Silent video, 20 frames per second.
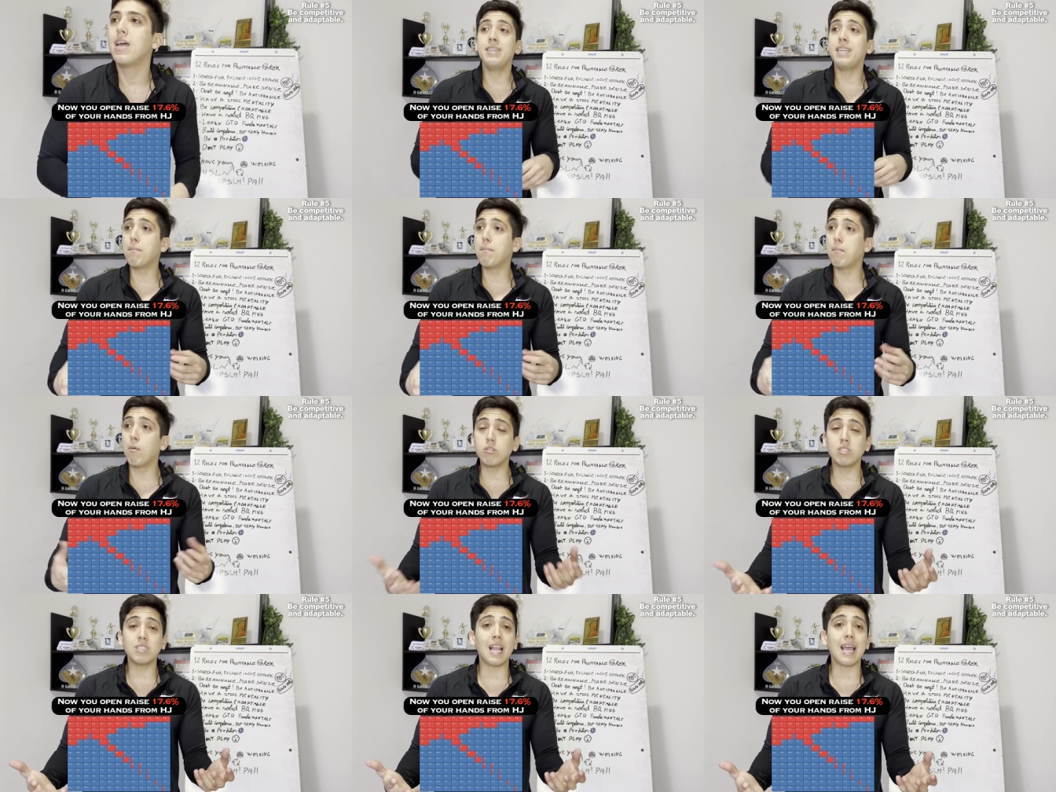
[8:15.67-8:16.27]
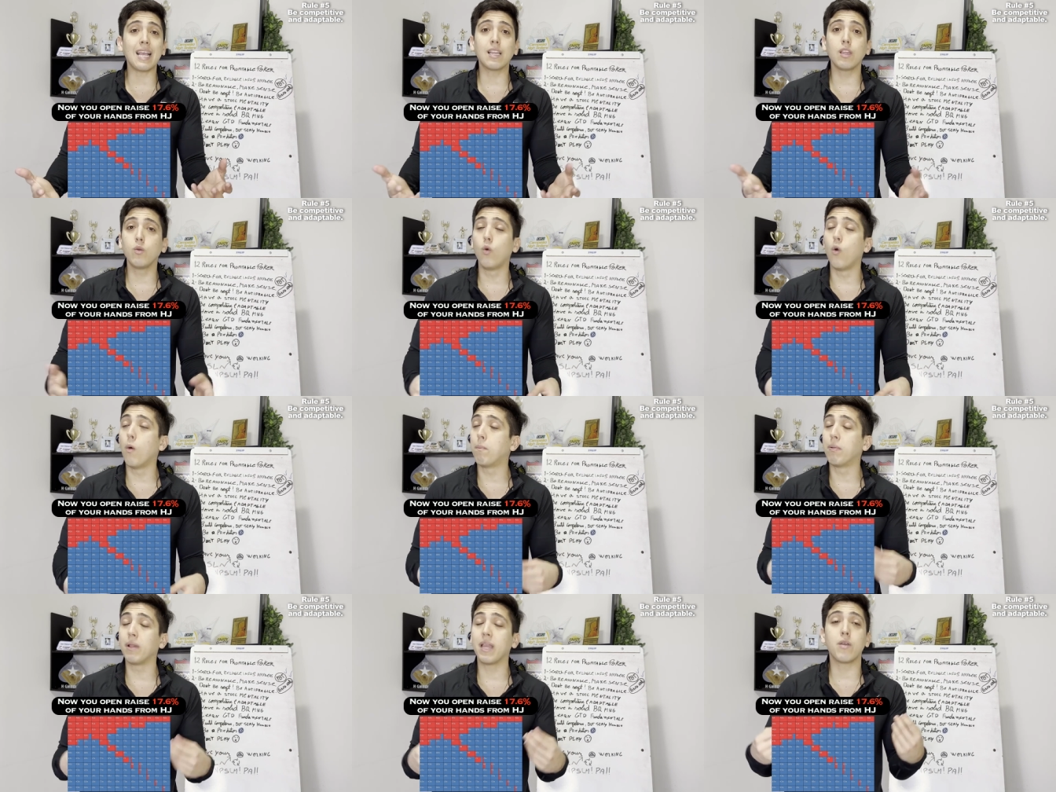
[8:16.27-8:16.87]
that most likely
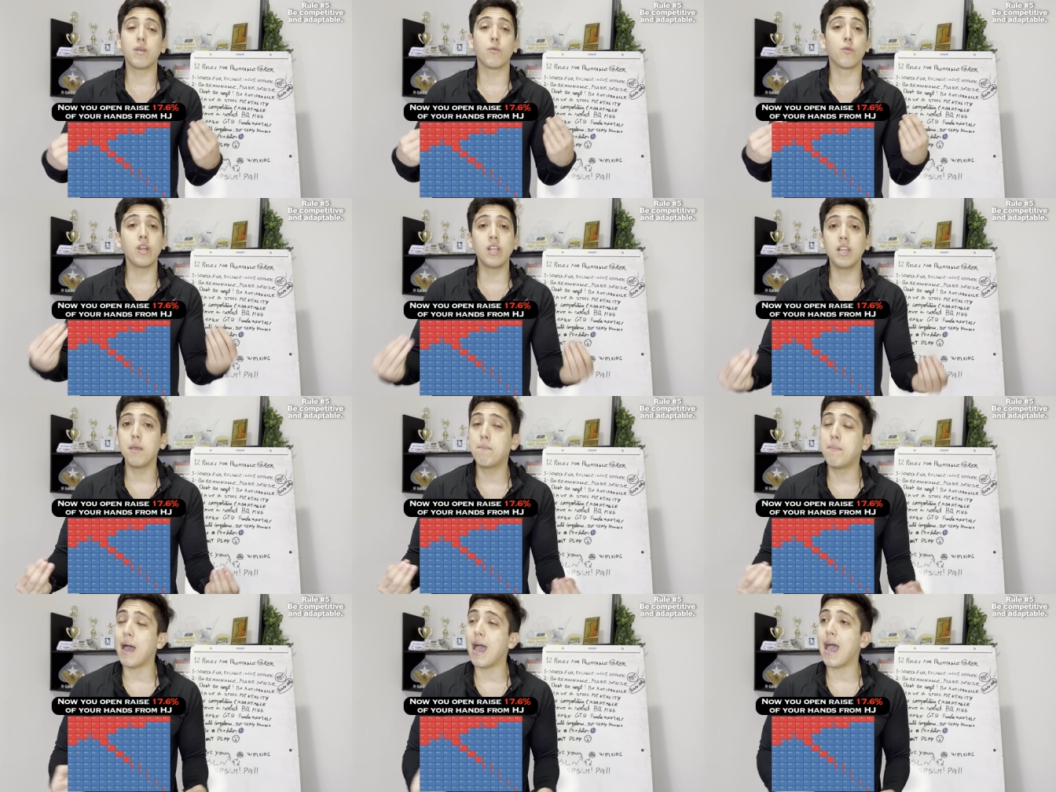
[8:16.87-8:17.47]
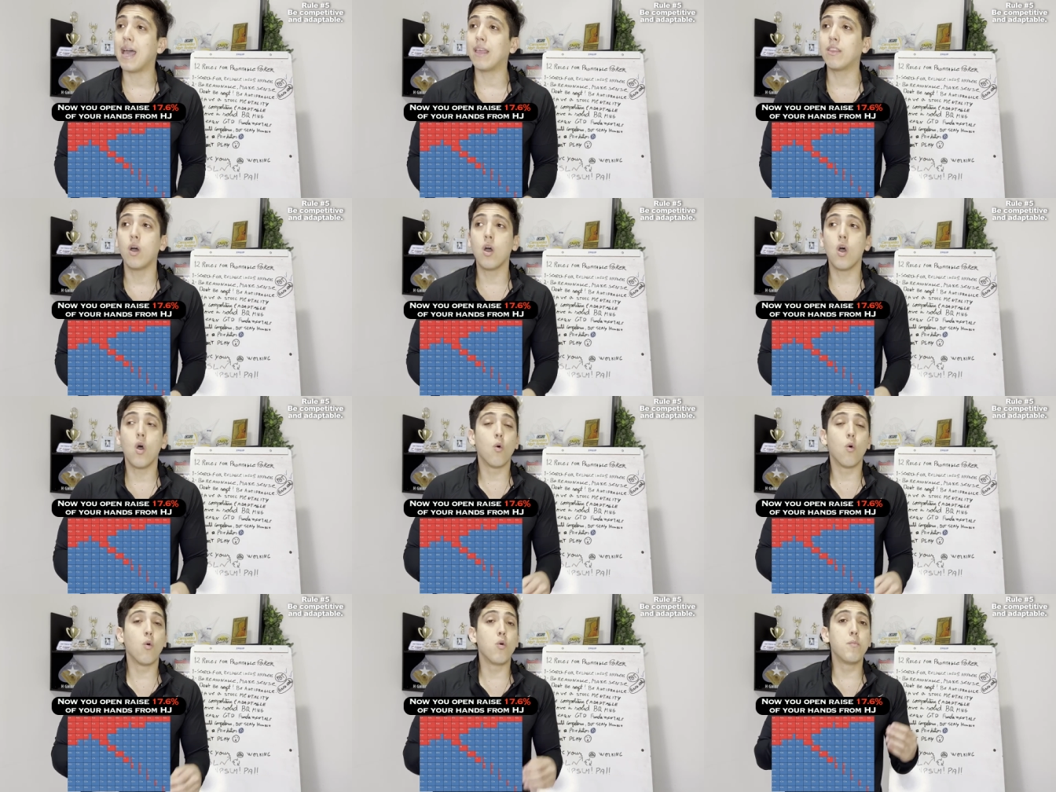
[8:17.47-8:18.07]
will play really bad,
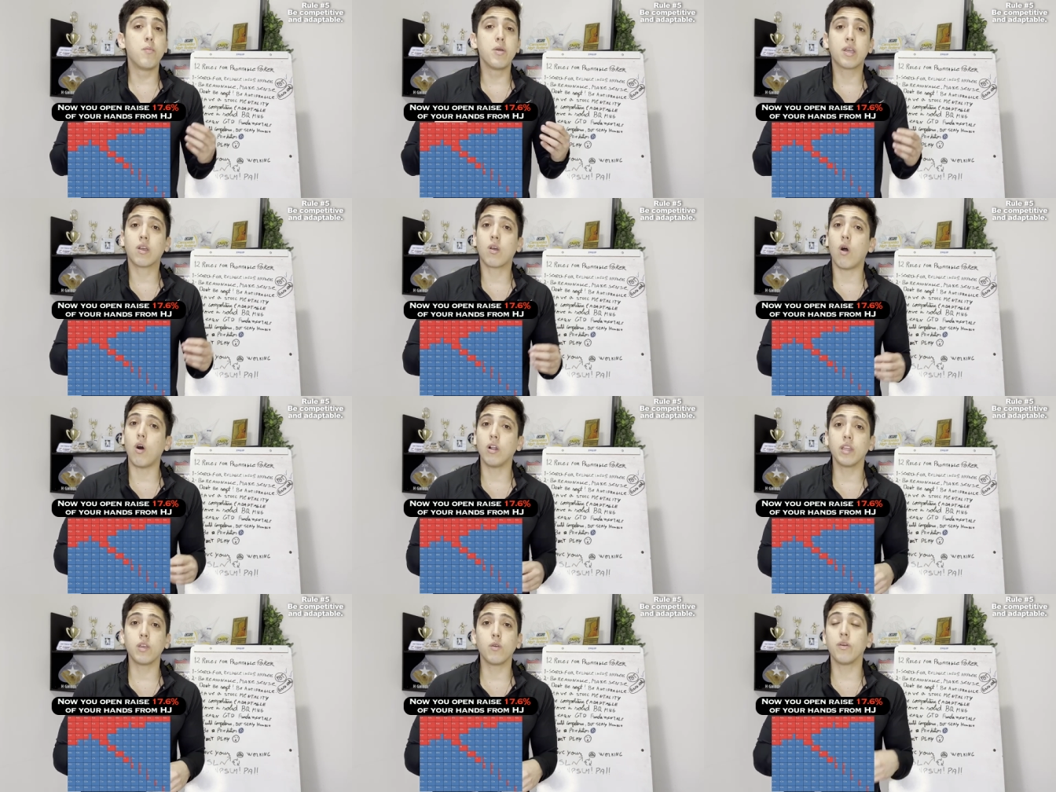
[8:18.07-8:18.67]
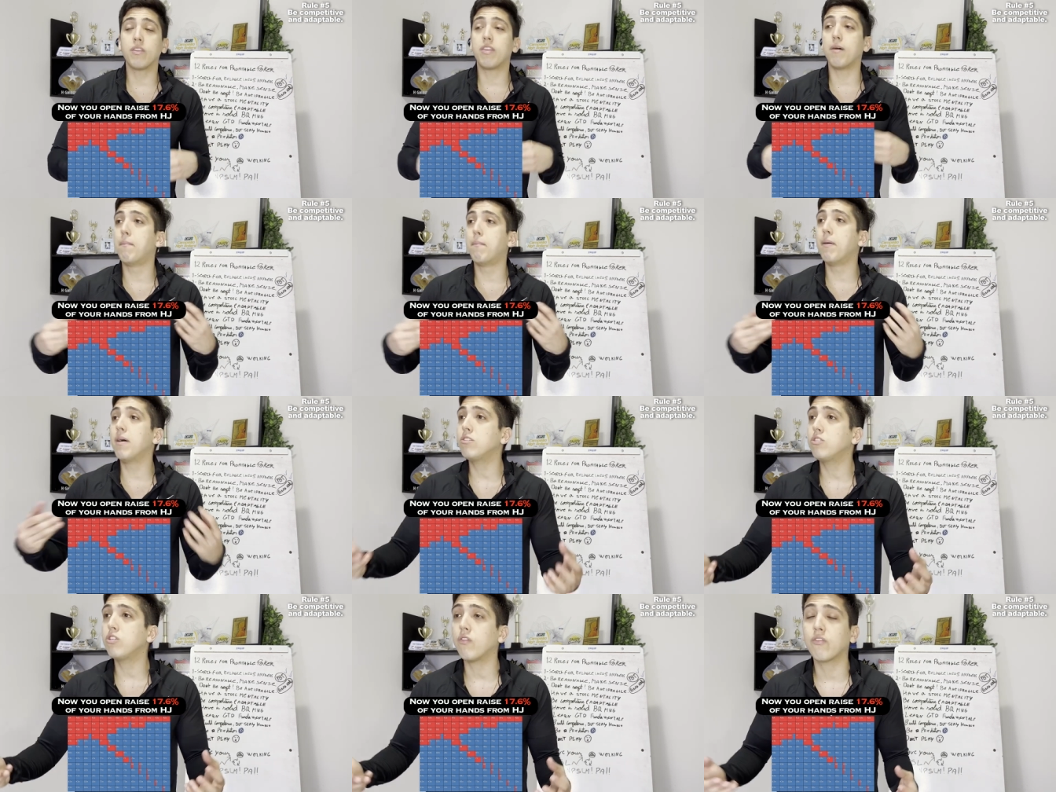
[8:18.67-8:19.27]
will be calling with a
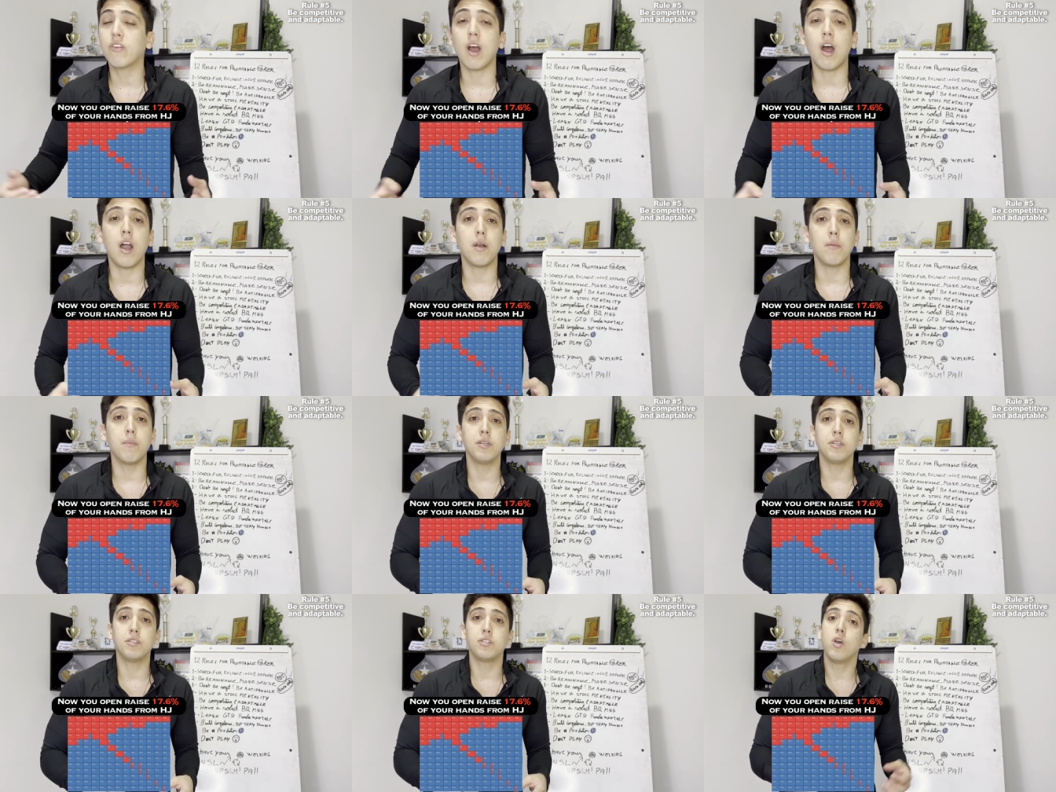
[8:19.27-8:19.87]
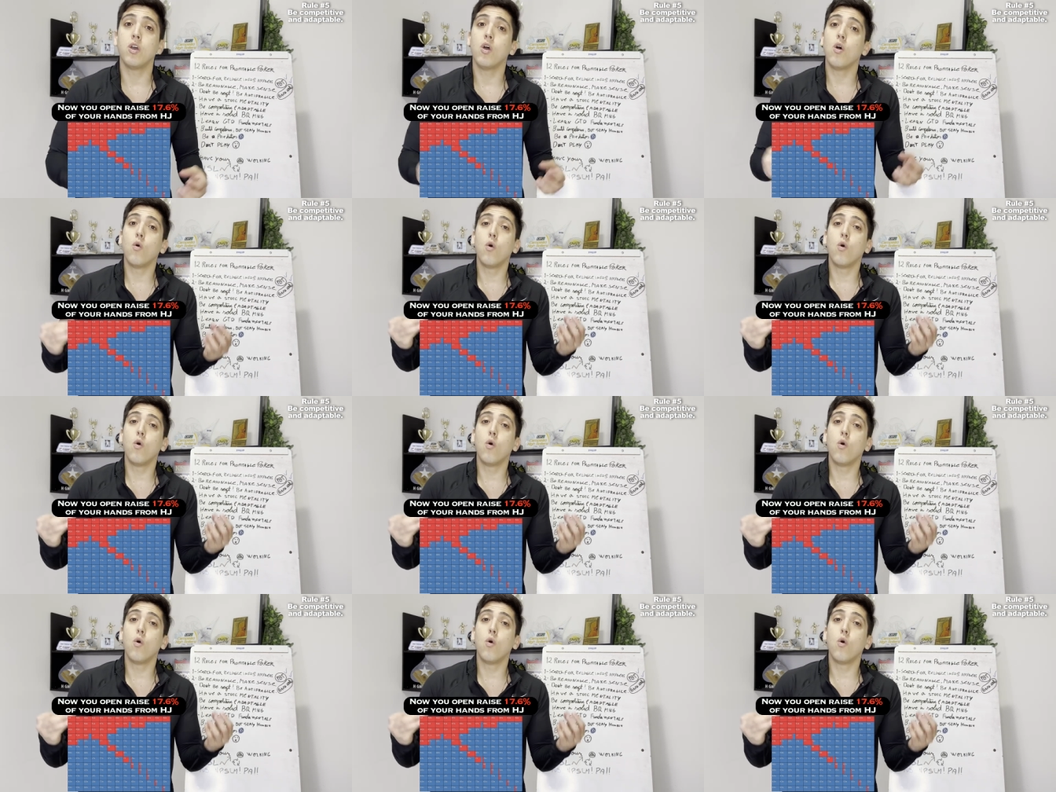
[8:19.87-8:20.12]
bunch of garbage,